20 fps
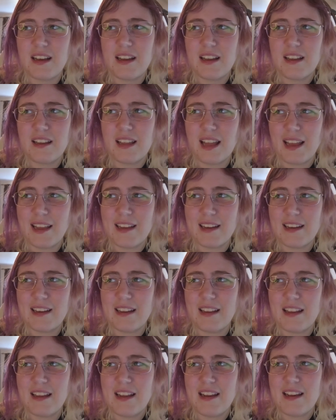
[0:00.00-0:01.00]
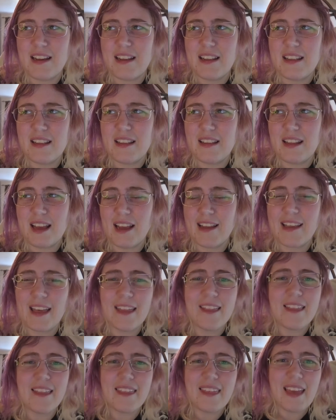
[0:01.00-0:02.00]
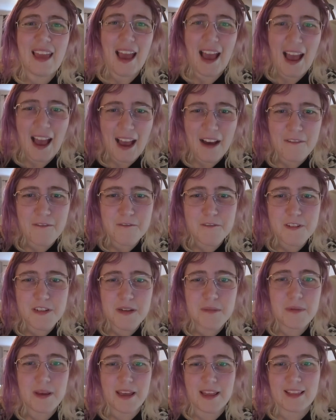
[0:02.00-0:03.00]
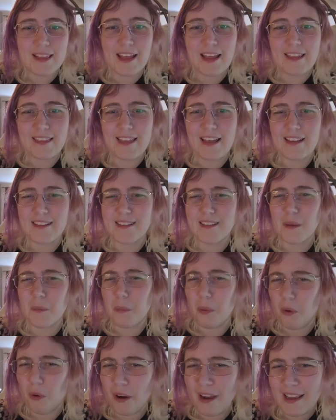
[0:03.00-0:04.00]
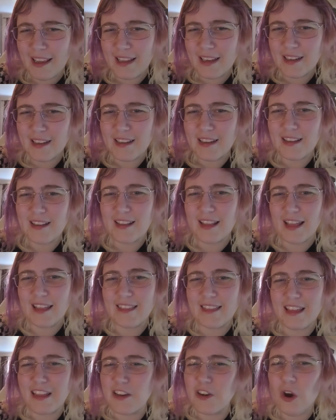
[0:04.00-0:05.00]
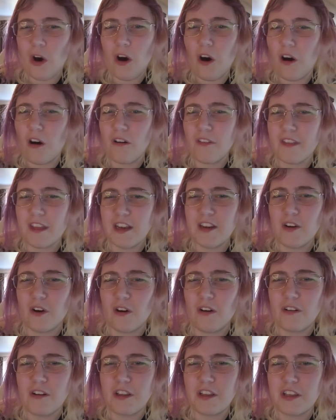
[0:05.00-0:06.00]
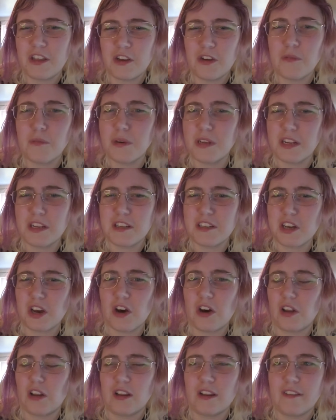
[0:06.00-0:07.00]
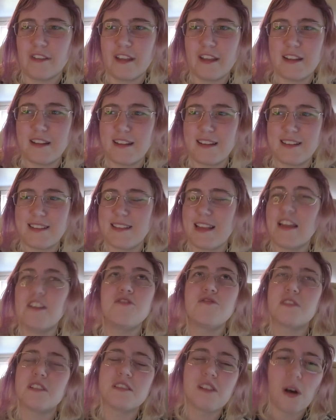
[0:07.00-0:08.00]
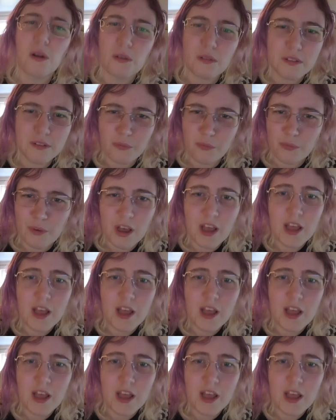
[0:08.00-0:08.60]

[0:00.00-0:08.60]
like, I get that they have to be, like, that's the point. Like, they're not human at all, and they're centuries old and